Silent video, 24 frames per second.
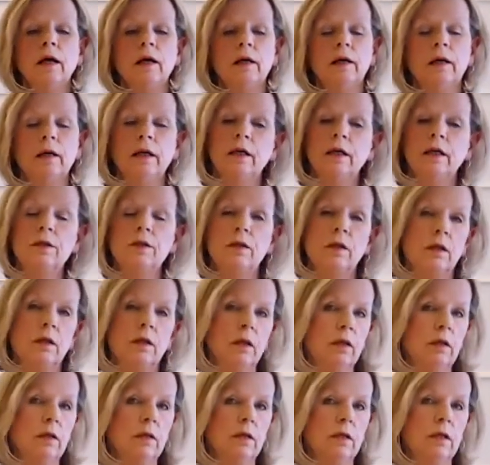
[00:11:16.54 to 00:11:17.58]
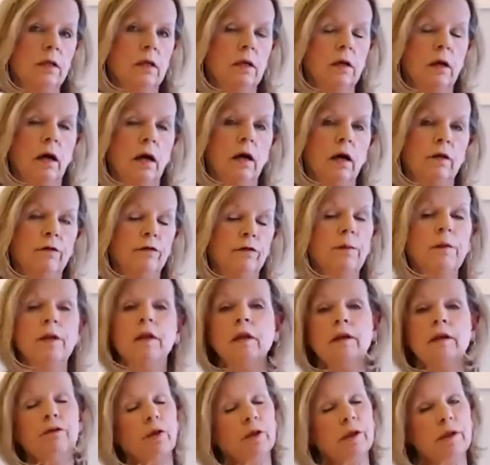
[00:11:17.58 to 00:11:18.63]
into the from the
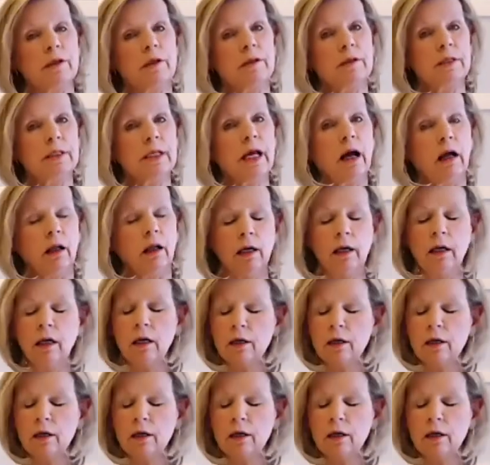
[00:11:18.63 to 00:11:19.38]
liver into the cell.